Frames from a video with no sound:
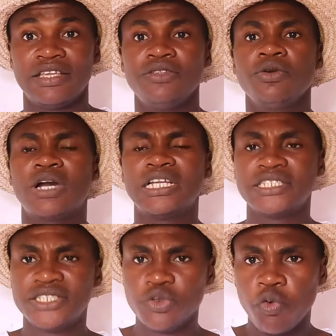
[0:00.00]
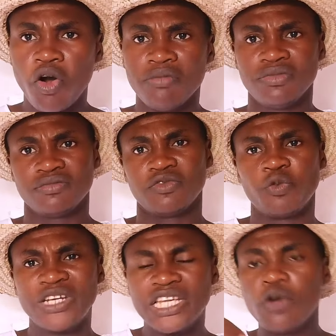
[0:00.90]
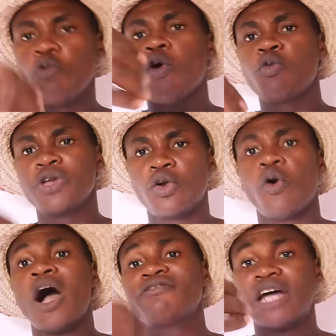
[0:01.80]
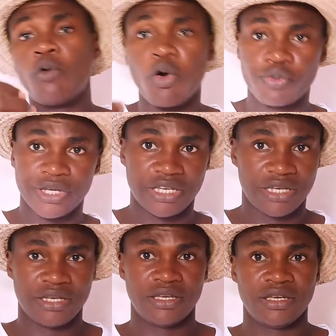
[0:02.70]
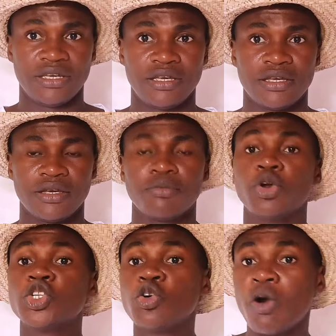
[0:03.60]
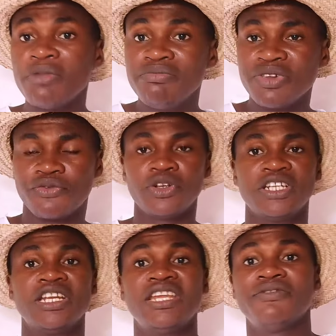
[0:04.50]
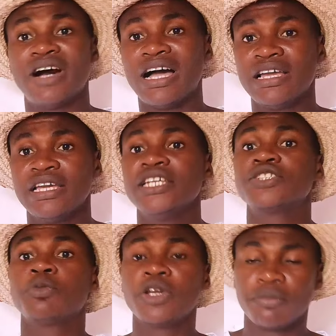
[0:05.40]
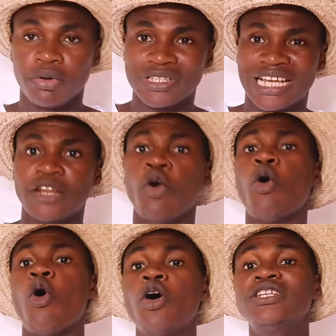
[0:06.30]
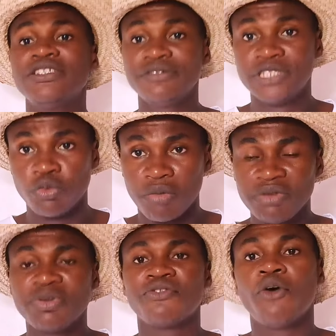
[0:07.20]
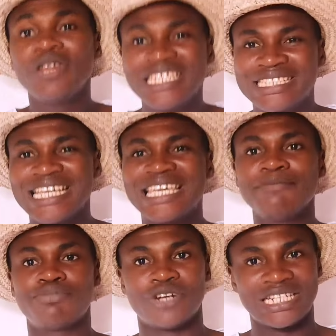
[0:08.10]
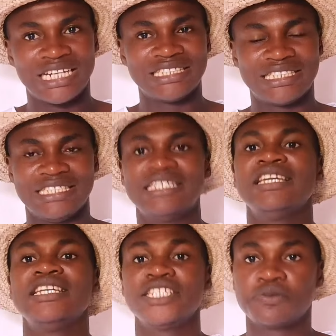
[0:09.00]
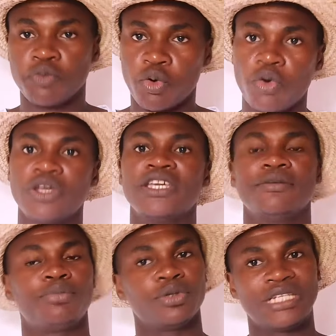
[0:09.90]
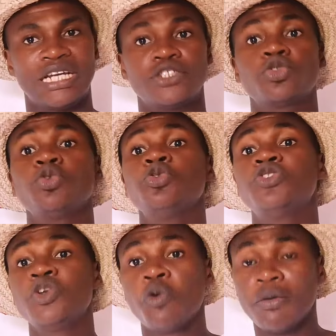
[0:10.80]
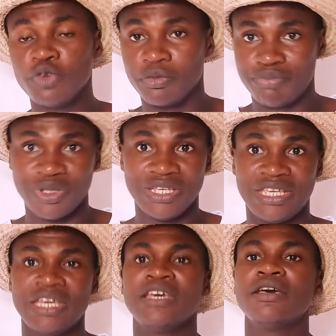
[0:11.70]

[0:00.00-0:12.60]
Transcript: You can deworm within 1 week or after 1 week. But deworming before they deliver is more important, or the deworming before they take in pregnancy is more important. So you deworm your pig,